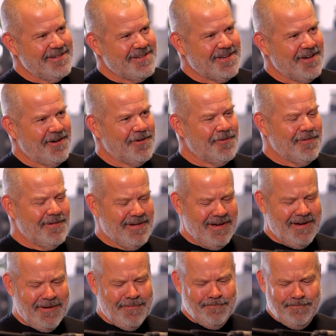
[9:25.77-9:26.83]
So,
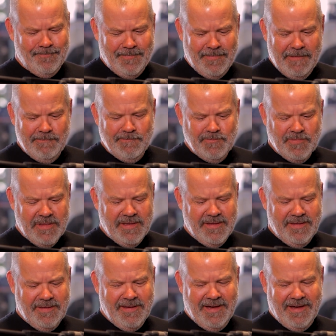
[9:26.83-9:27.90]

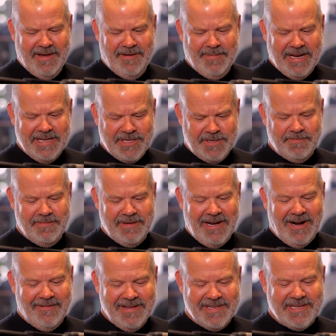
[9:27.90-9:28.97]
but it's
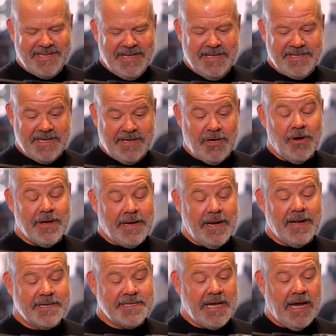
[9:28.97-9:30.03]
it's good
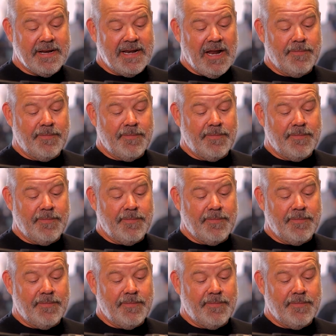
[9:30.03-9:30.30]
and exciting.